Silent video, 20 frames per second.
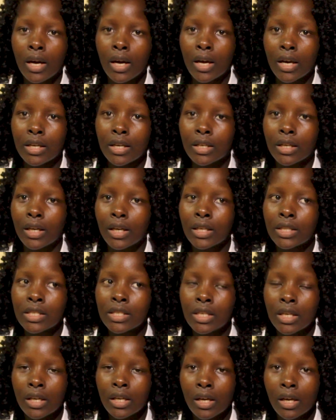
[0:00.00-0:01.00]
and
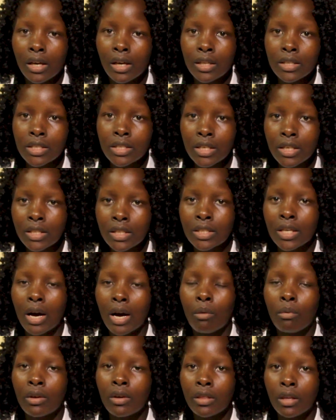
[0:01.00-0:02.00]
it takes
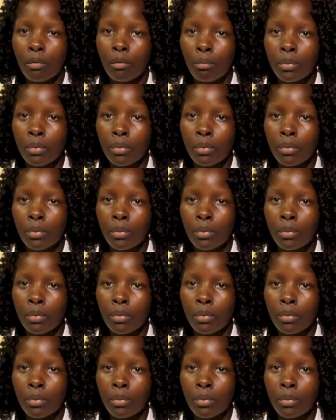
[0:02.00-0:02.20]
away the